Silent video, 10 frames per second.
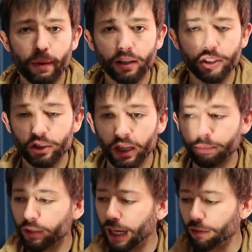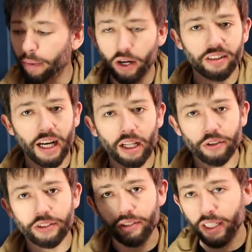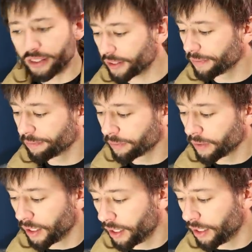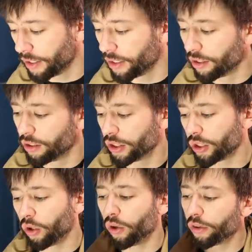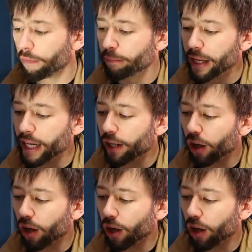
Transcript: bucks shipped. Have about a dollar into this. Sold Mini